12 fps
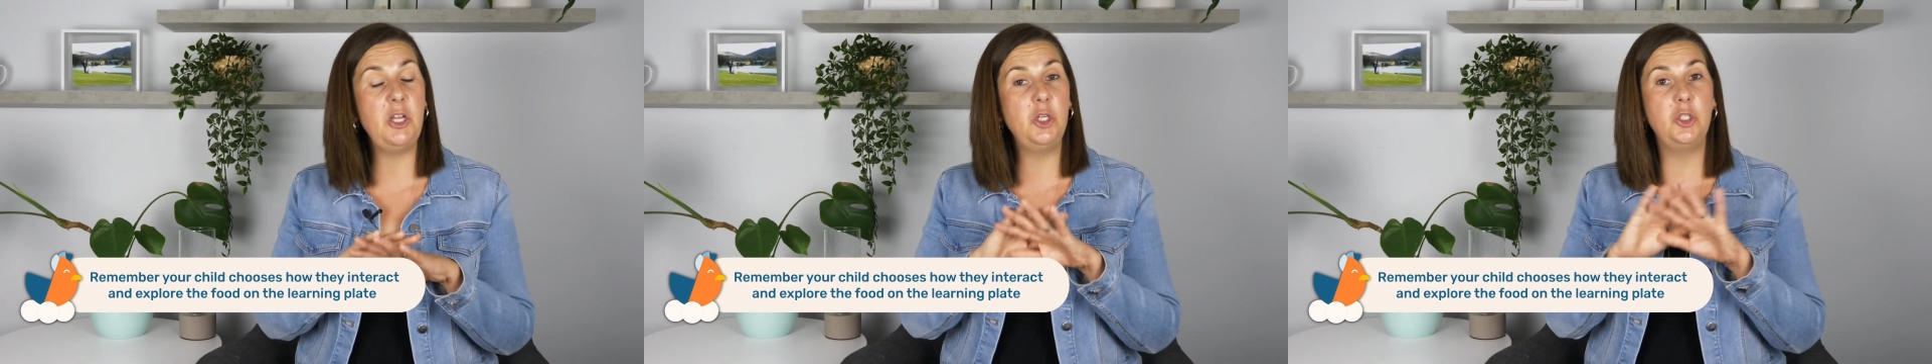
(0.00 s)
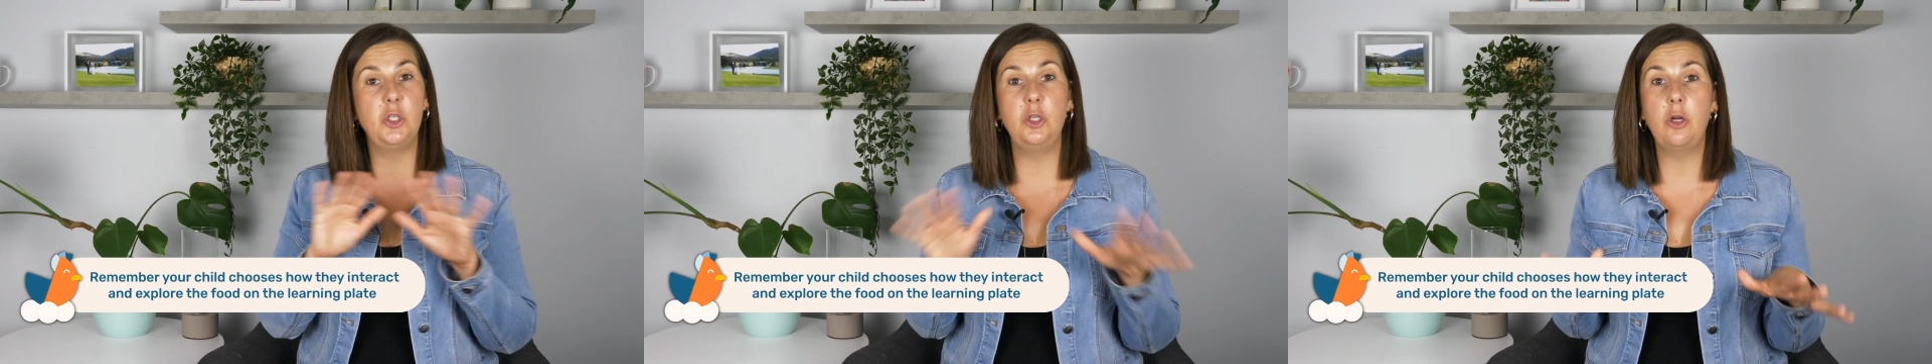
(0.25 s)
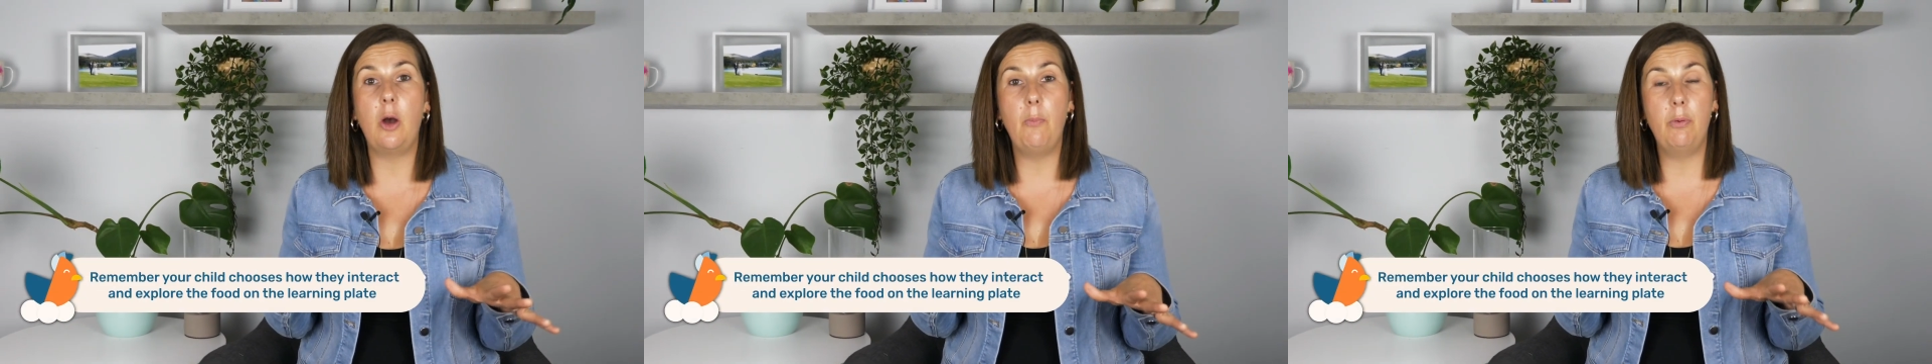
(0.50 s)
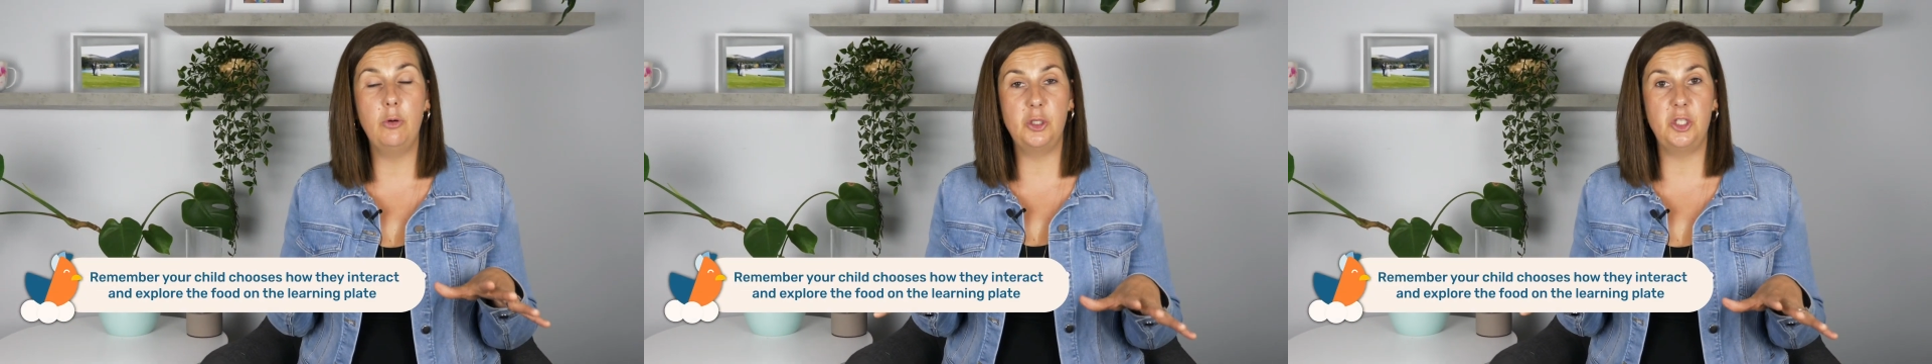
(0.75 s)
You do not
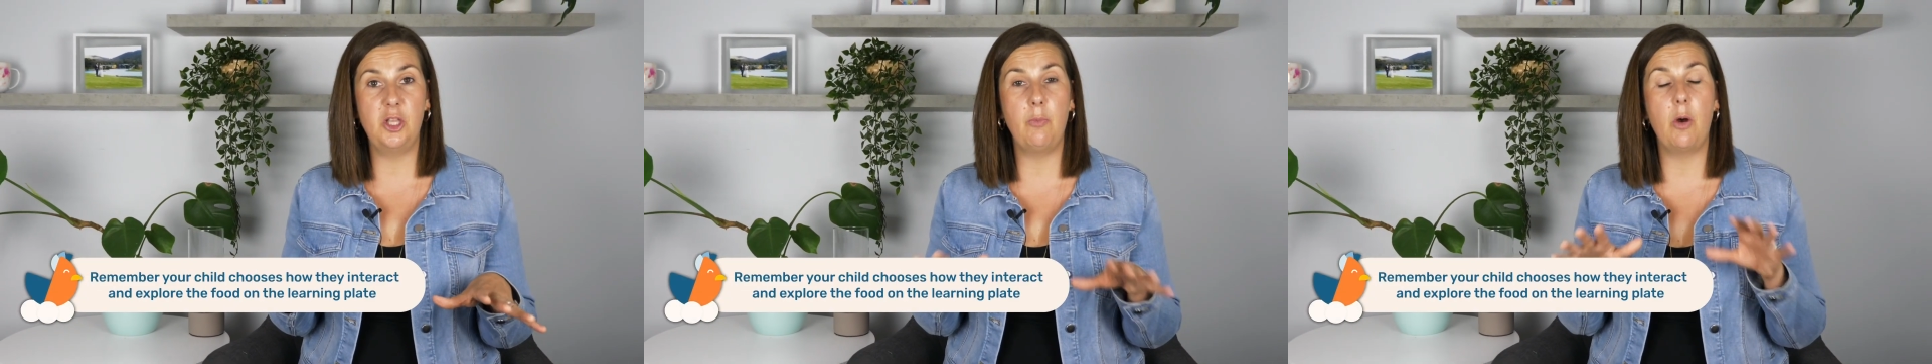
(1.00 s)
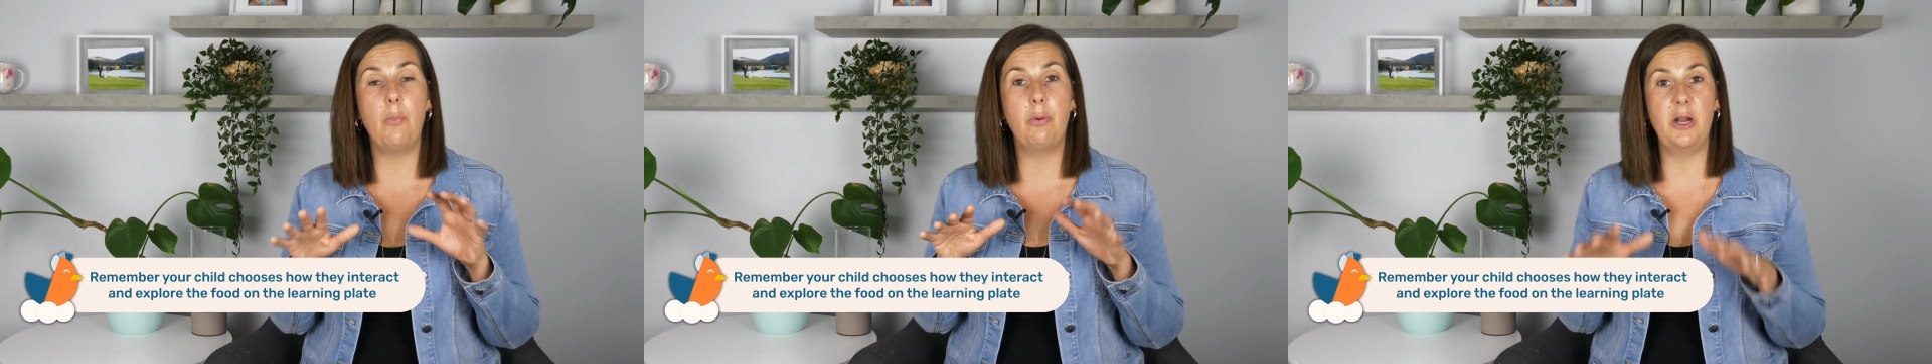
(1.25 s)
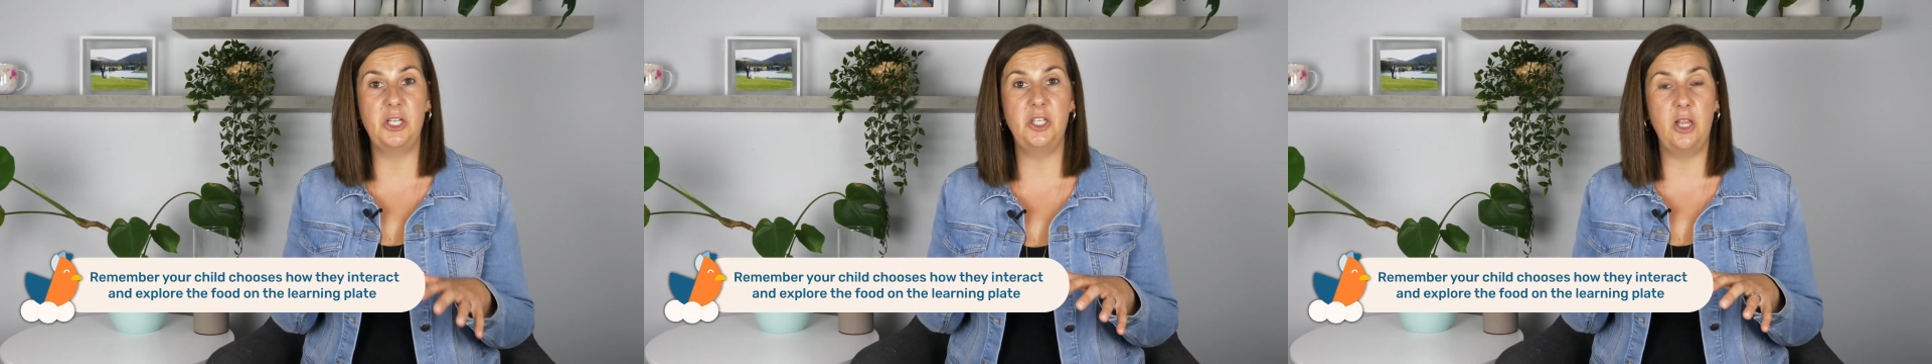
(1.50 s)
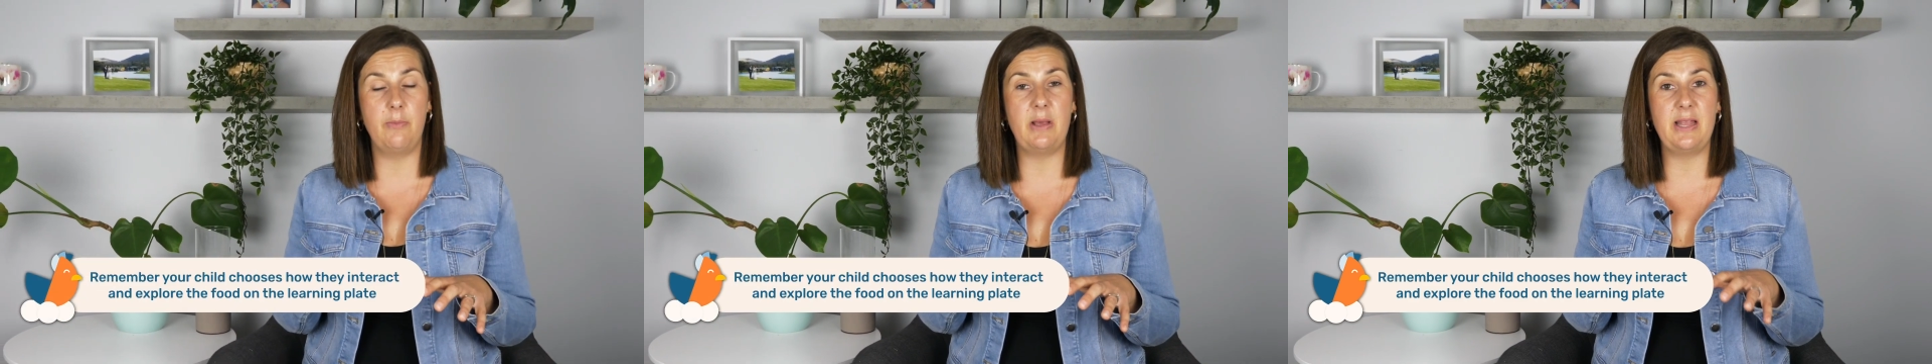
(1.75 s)
push them or pressure
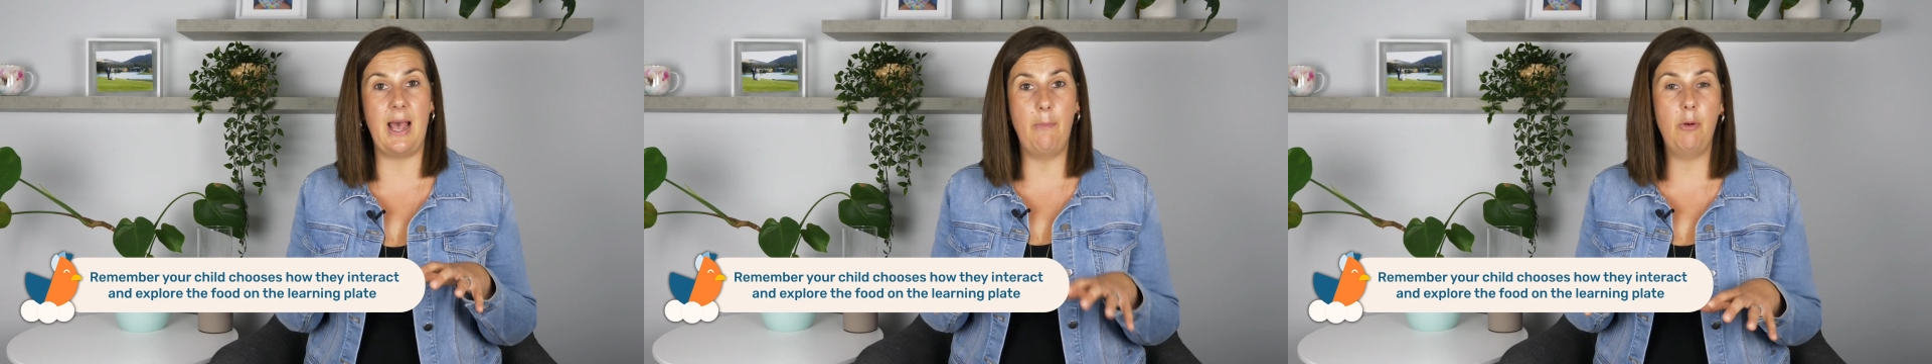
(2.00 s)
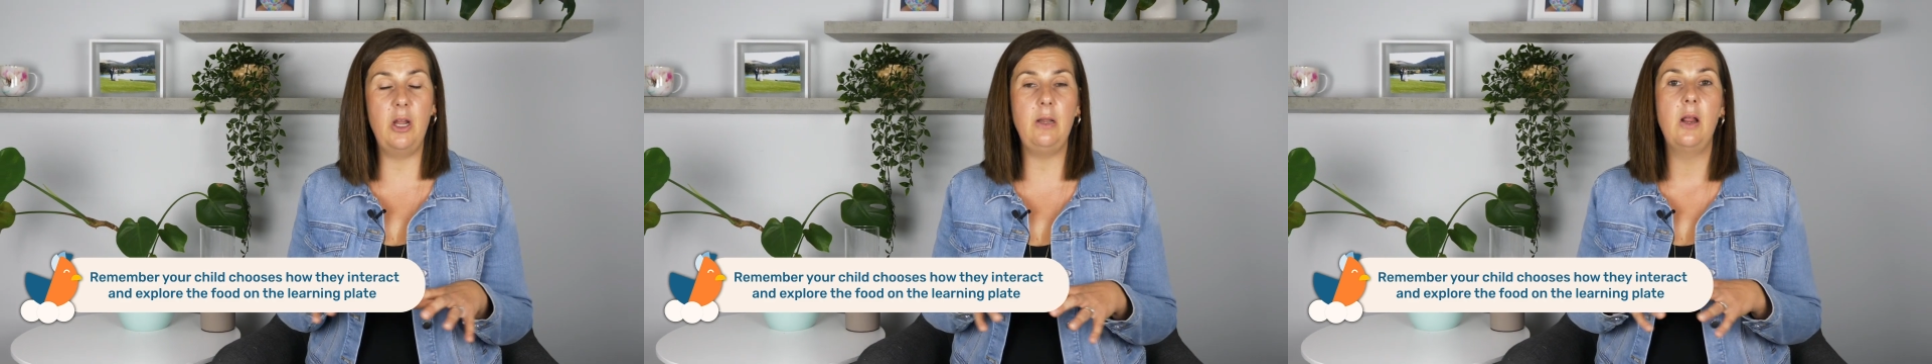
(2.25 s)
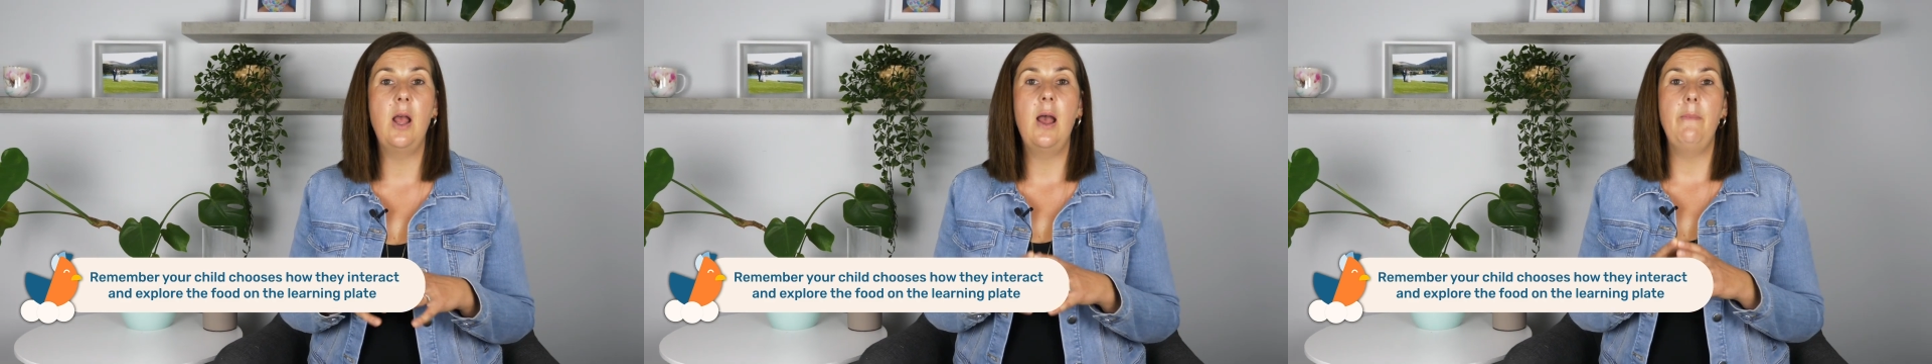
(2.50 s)
them at that point,